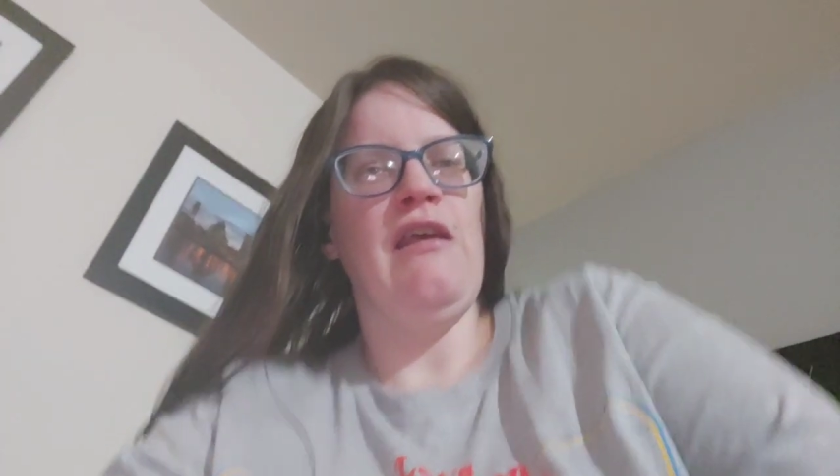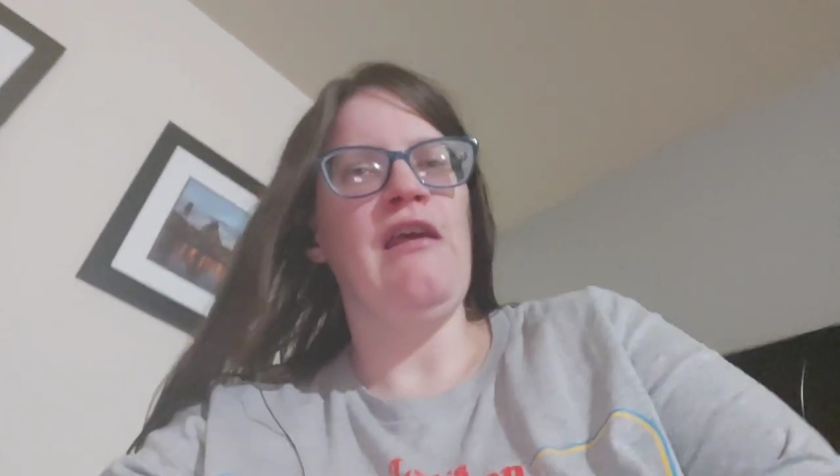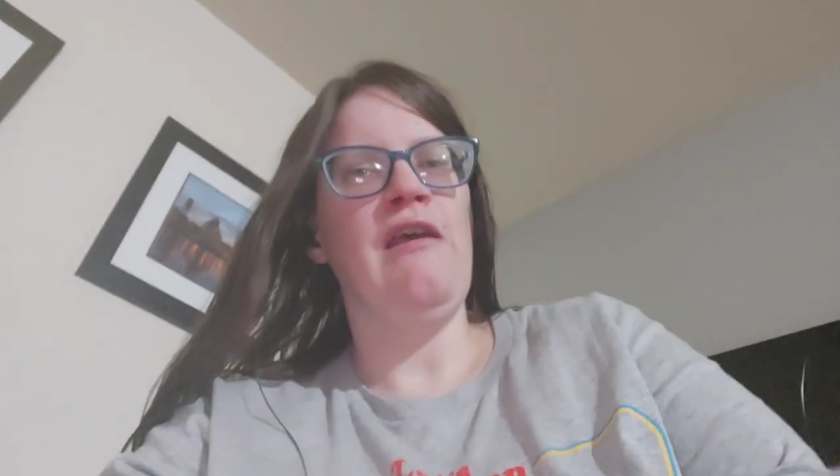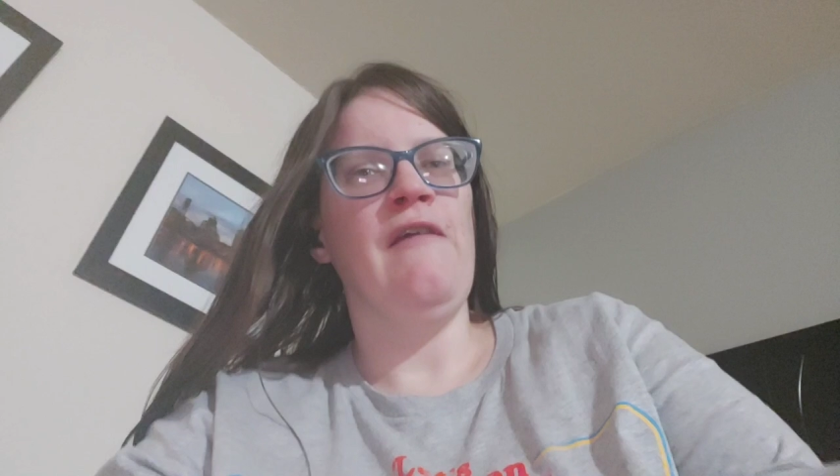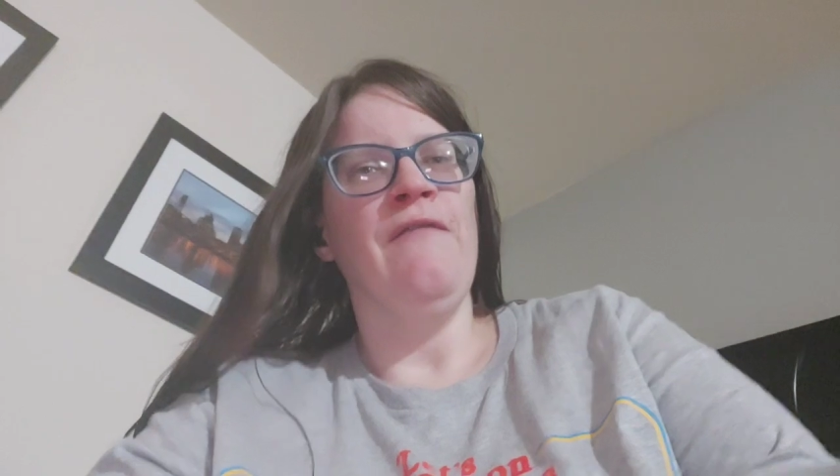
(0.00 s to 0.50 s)

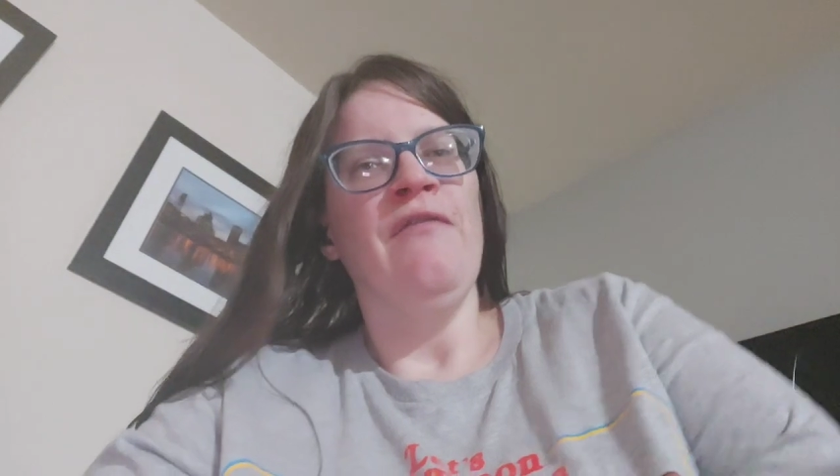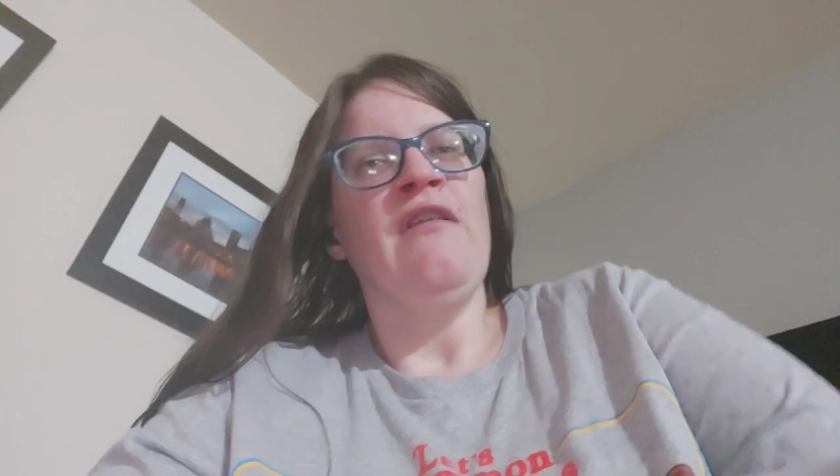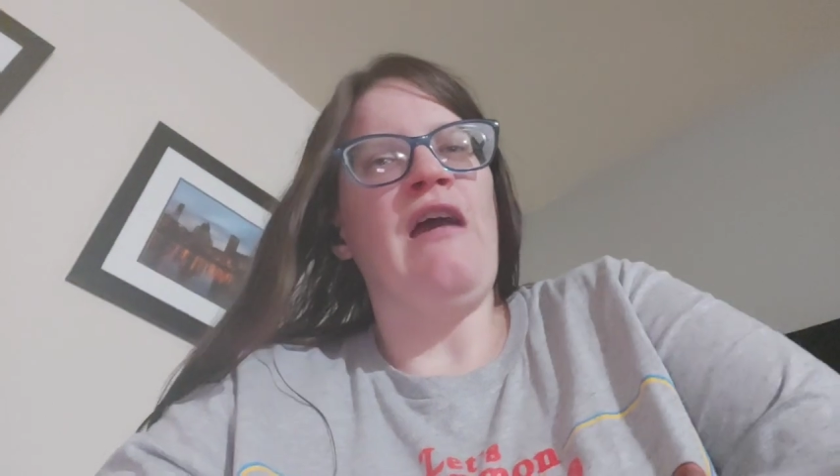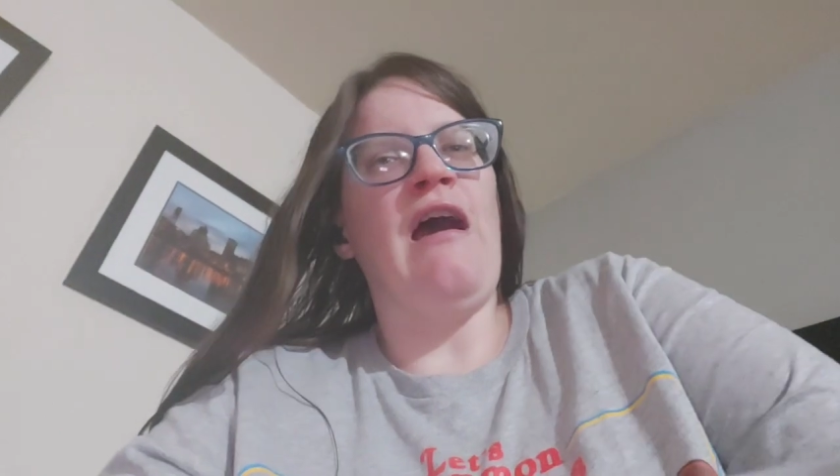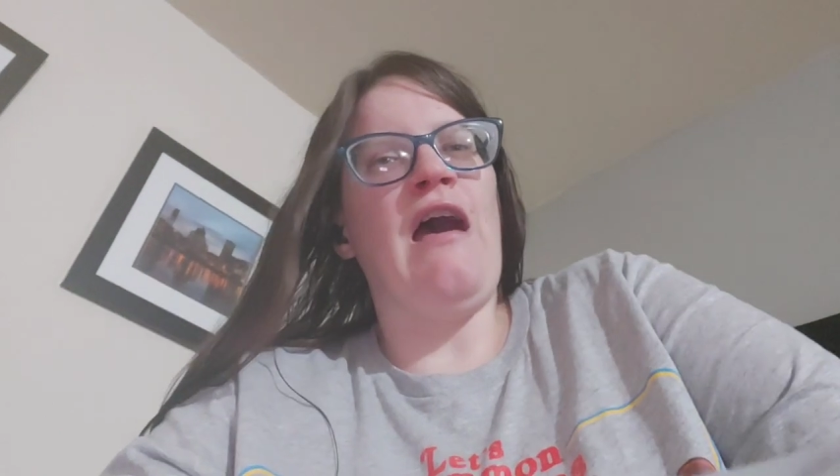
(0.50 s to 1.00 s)

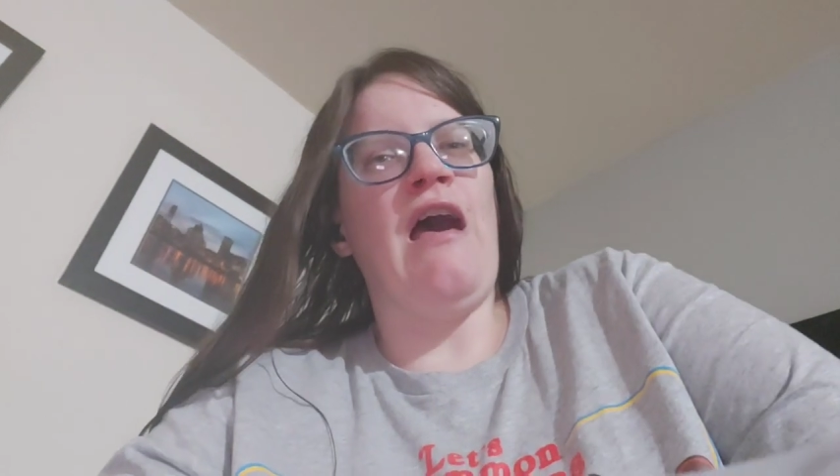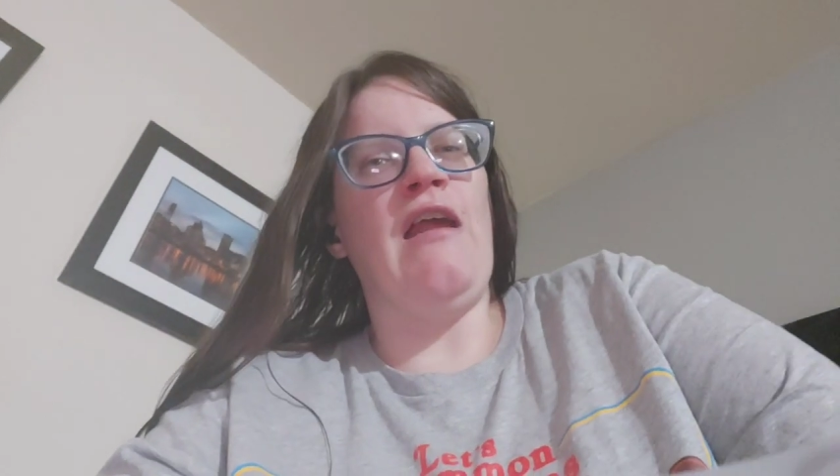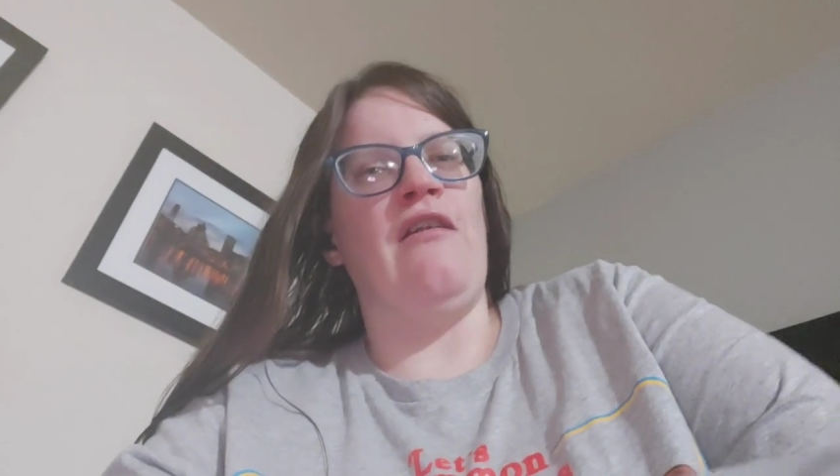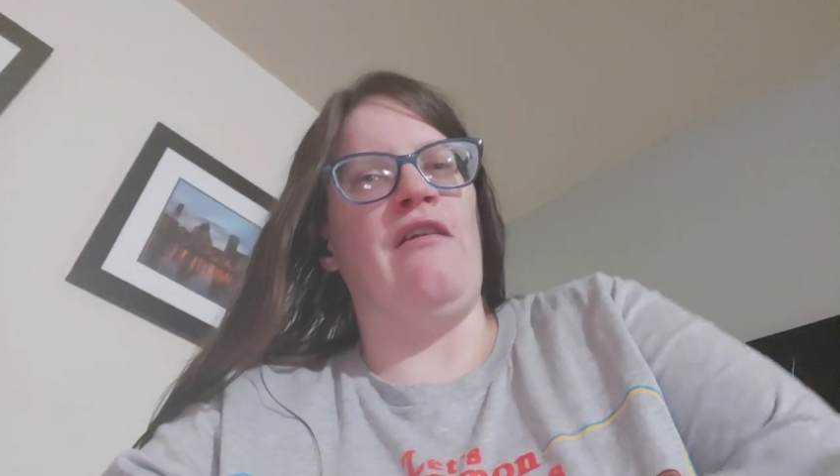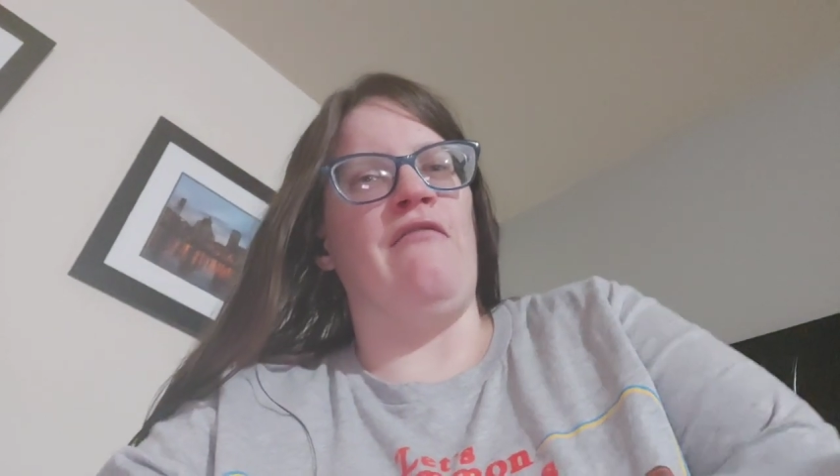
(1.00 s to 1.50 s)
I
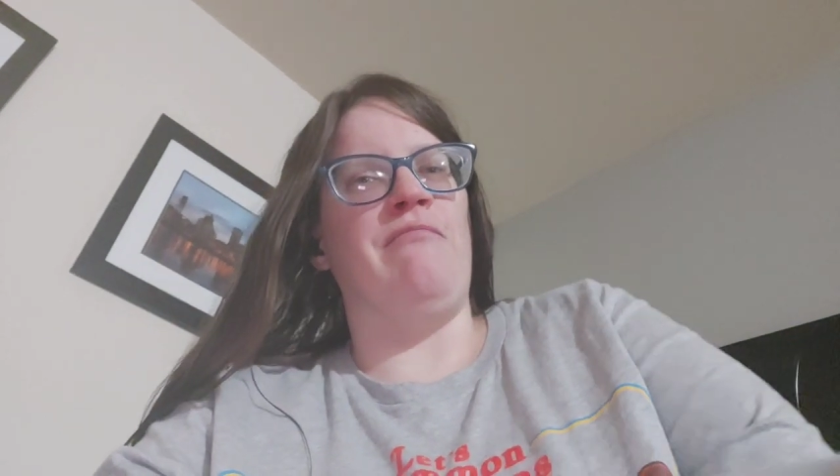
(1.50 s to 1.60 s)
don't know,